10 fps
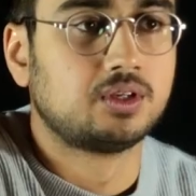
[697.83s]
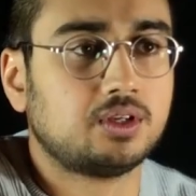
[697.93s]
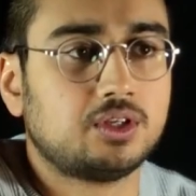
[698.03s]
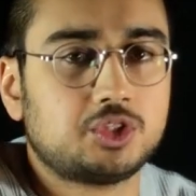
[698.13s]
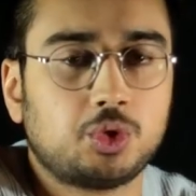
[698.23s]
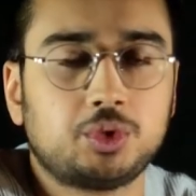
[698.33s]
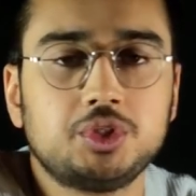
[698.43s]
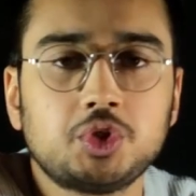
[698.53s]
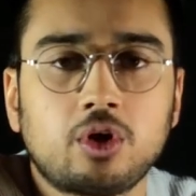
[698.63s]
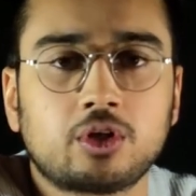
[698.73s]
So these
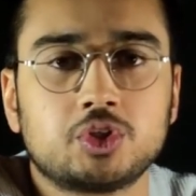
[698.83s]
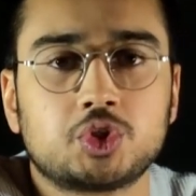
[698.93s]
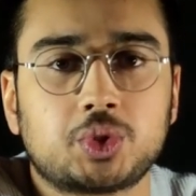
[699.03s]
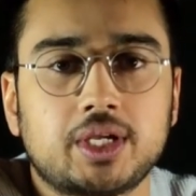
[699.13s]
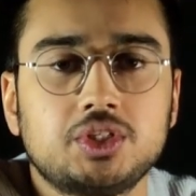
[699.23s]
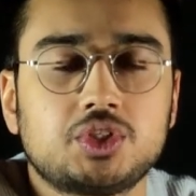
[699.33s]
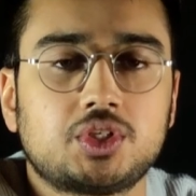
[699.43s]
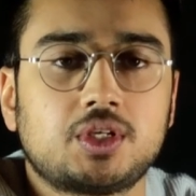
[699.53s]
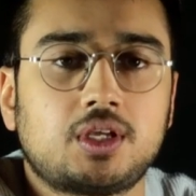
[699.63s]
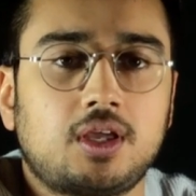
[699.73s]
are our constraints,
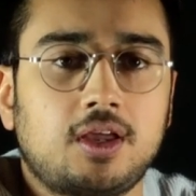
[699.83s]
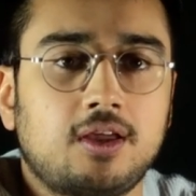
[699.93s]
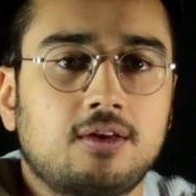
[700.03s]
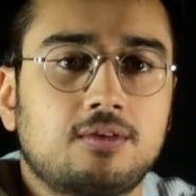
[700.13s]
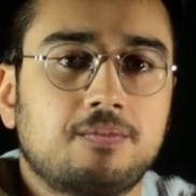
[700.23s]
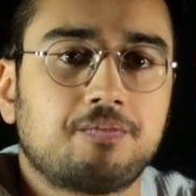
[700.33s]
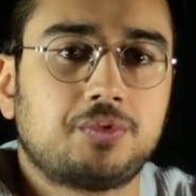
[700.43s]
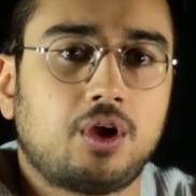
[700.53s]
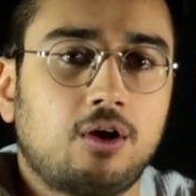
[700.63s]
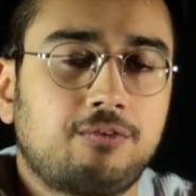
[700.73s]
and
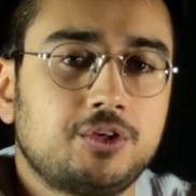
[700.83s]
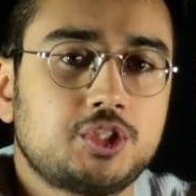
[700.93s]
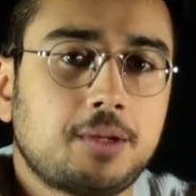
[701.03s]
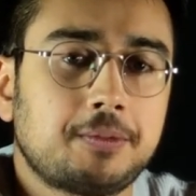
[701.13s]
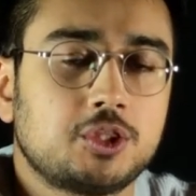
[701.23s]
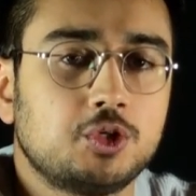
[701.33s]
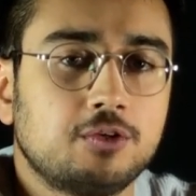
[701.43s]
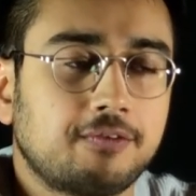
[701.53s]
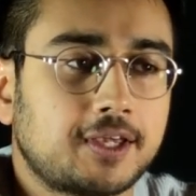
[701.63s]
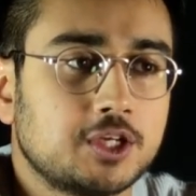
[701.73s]
our first step in the
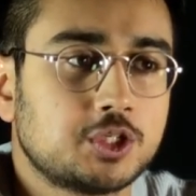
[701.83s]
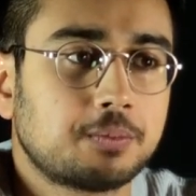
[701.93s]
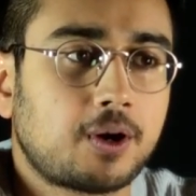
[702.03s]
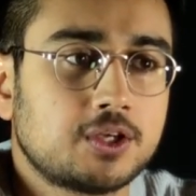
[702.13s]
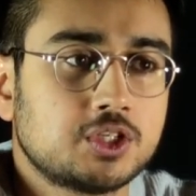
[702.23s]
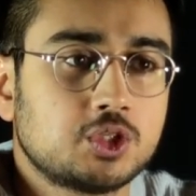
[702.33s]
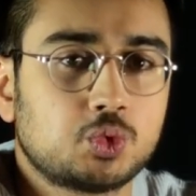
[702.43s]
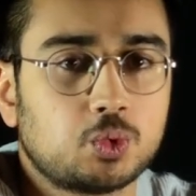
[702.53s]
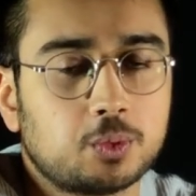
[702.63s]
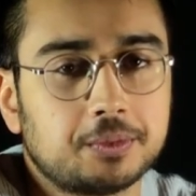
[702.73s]
unification process
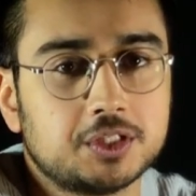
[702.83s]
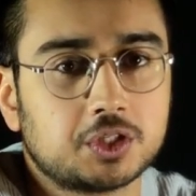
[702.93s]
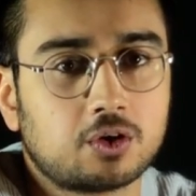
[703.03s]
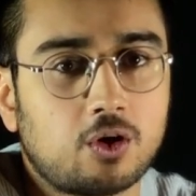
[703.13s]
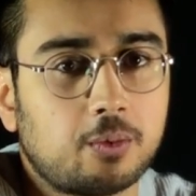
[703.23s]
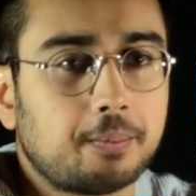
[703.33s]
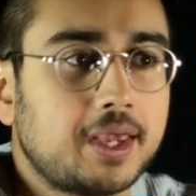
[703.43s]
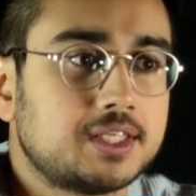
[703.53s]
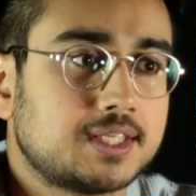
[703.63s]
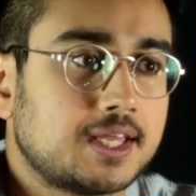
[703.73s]
will be to call
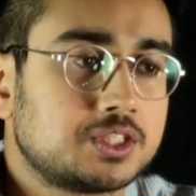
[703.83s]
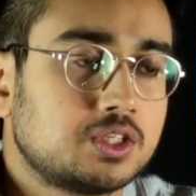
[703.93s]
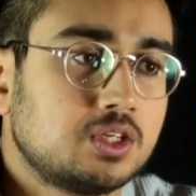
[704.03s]
makeSet